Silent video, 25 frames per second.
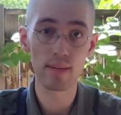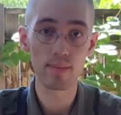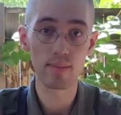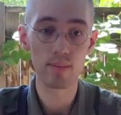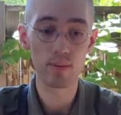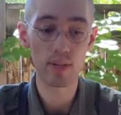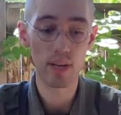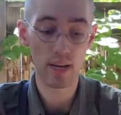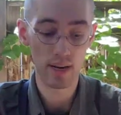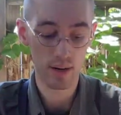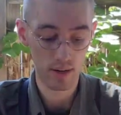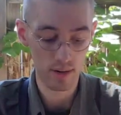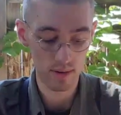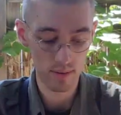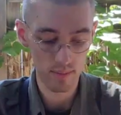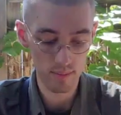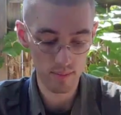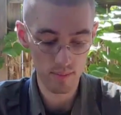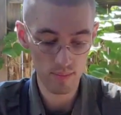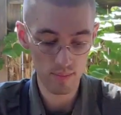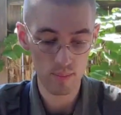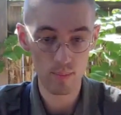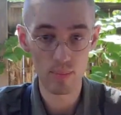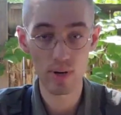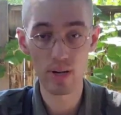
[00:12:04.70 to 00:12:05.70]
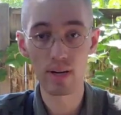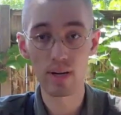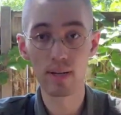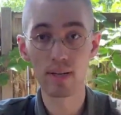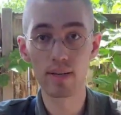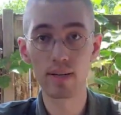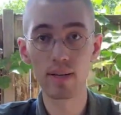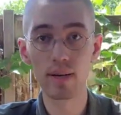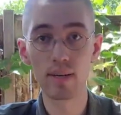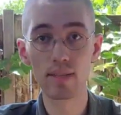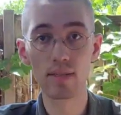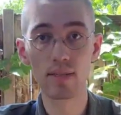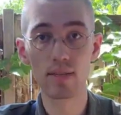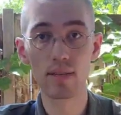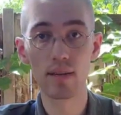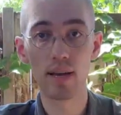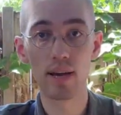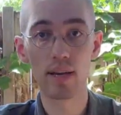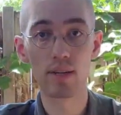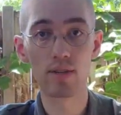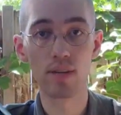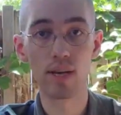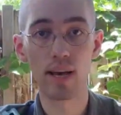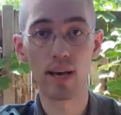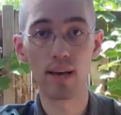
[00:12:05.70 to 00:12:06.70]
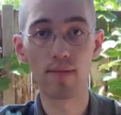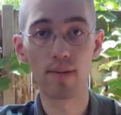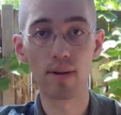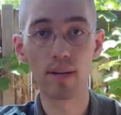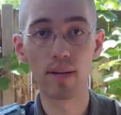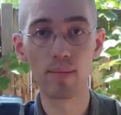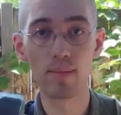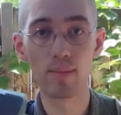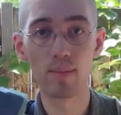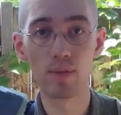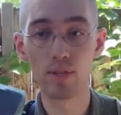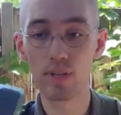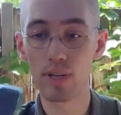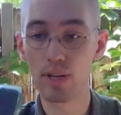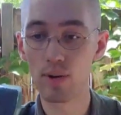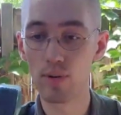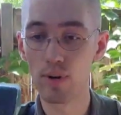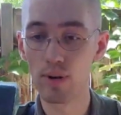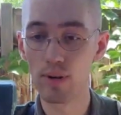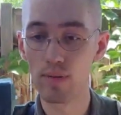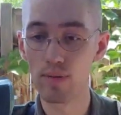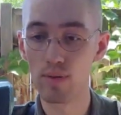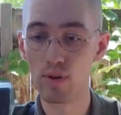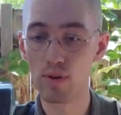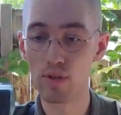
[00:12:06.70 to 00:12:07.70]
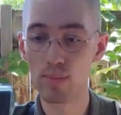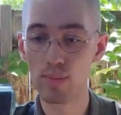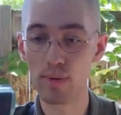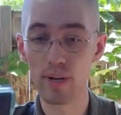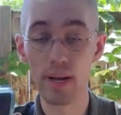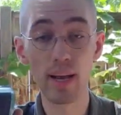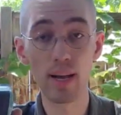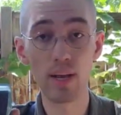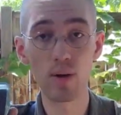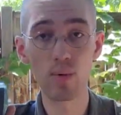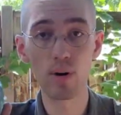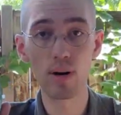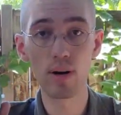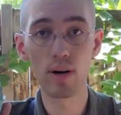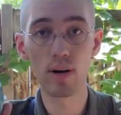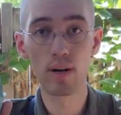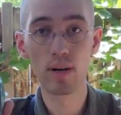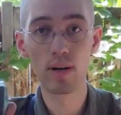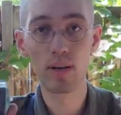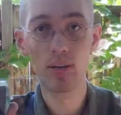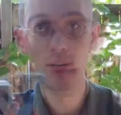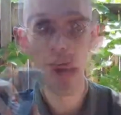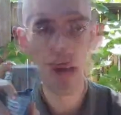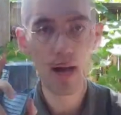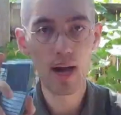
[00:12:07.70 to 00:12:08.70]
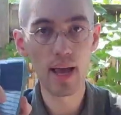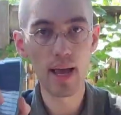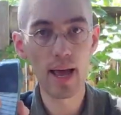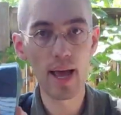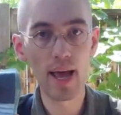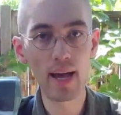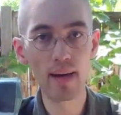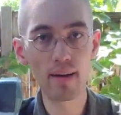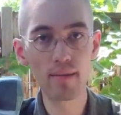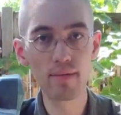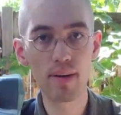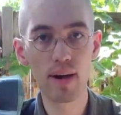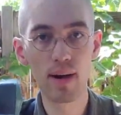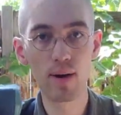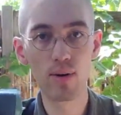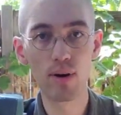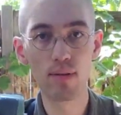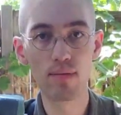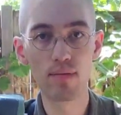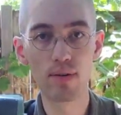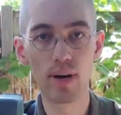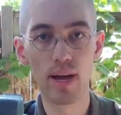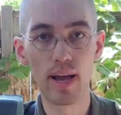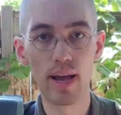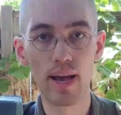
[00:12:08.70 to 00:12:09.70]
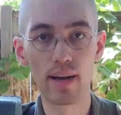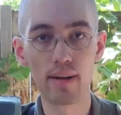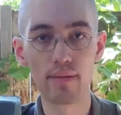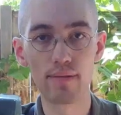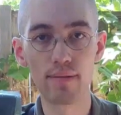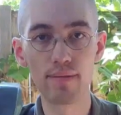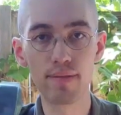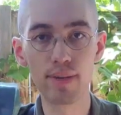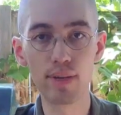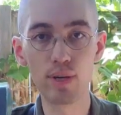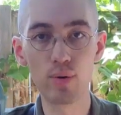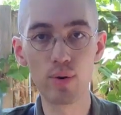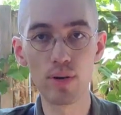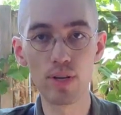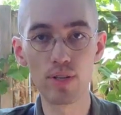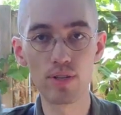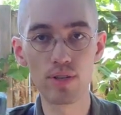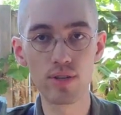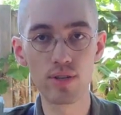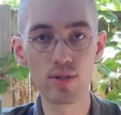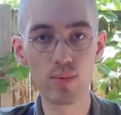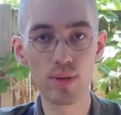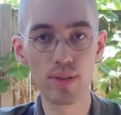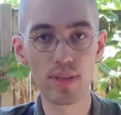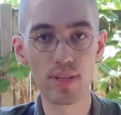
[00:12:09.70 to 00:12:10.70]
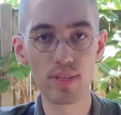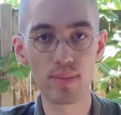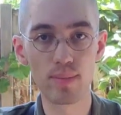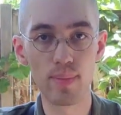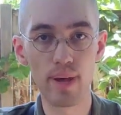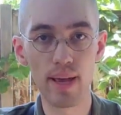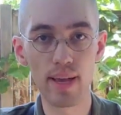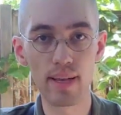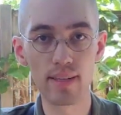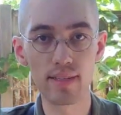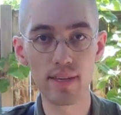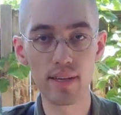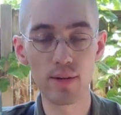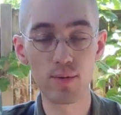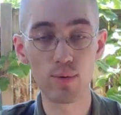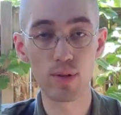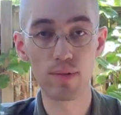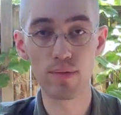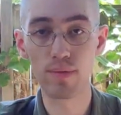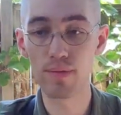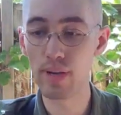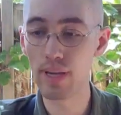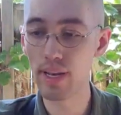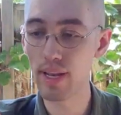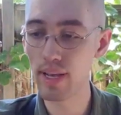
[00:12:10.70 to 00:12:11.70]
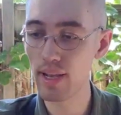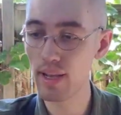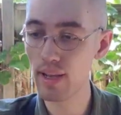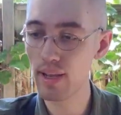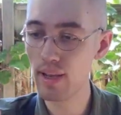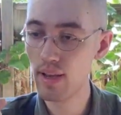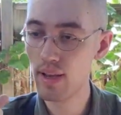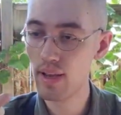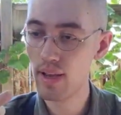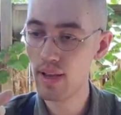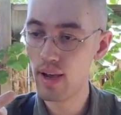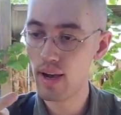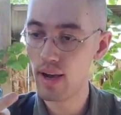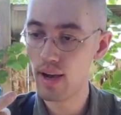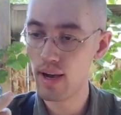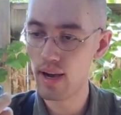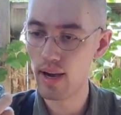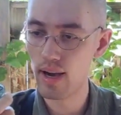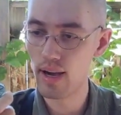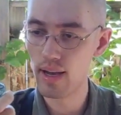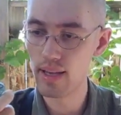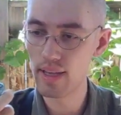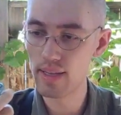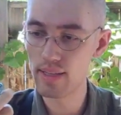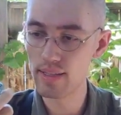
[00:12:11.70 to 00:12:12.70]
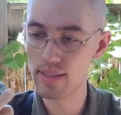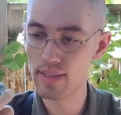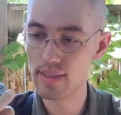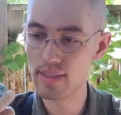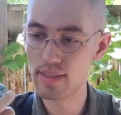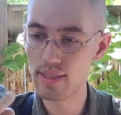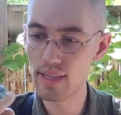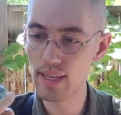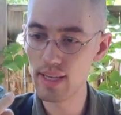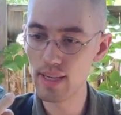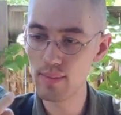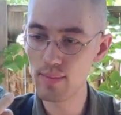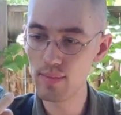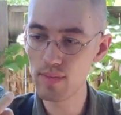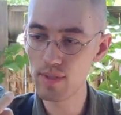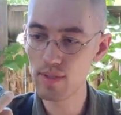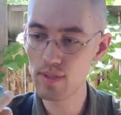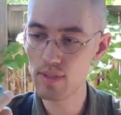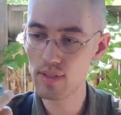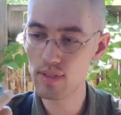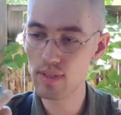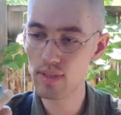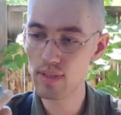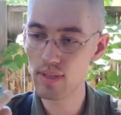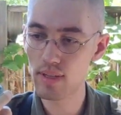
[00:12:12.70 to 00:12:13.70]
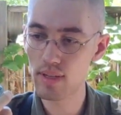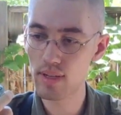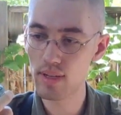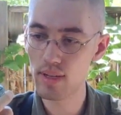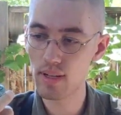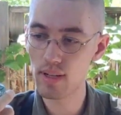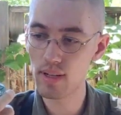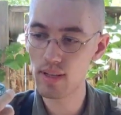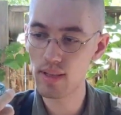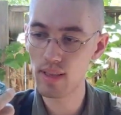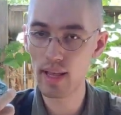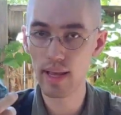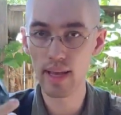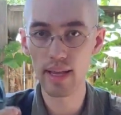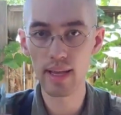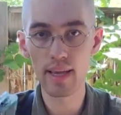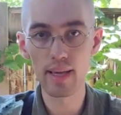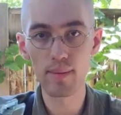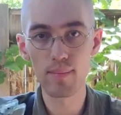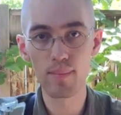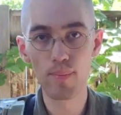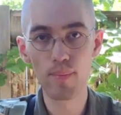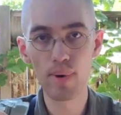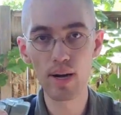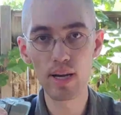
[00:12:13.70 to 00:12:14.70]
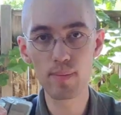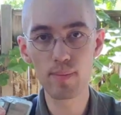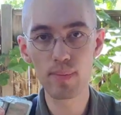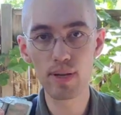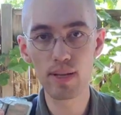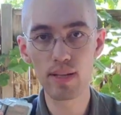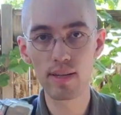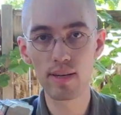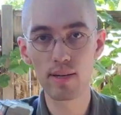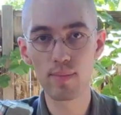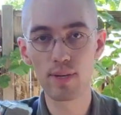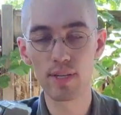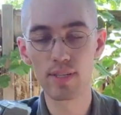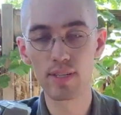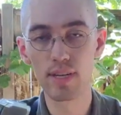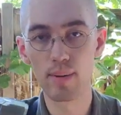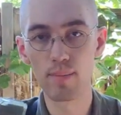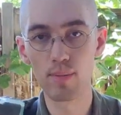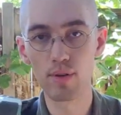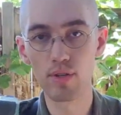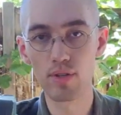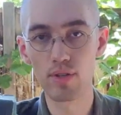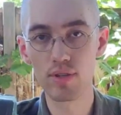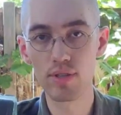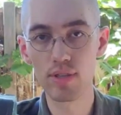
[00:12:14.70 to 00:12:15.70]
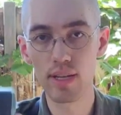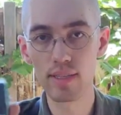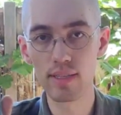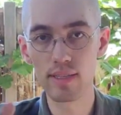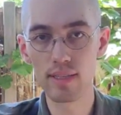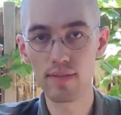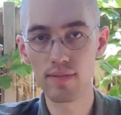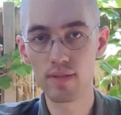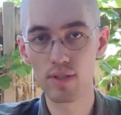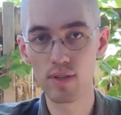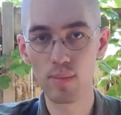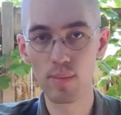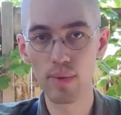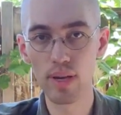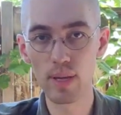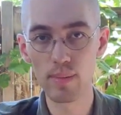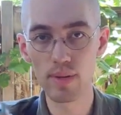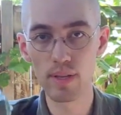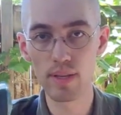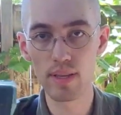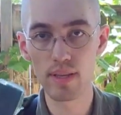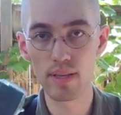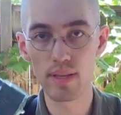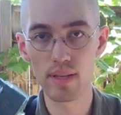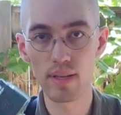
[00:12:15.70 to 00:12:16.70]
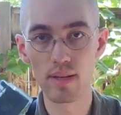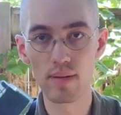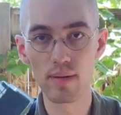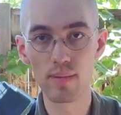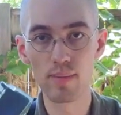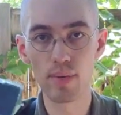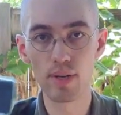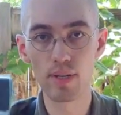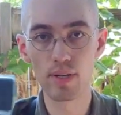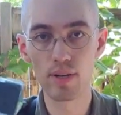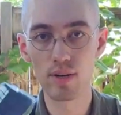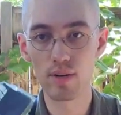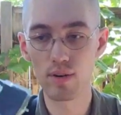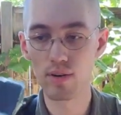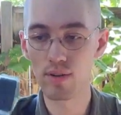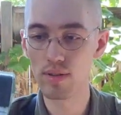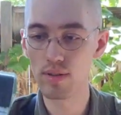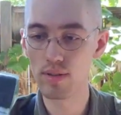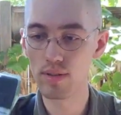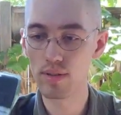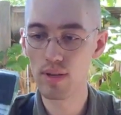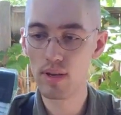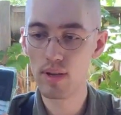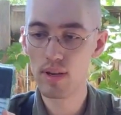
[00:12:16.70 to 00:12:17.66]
standard, but it doesn't actually have any steel reinforcement anywhere. I have, however, had a few issues with this magazine with feeding. It seems like it might be a little bit temperature sensitive, so maybe the materials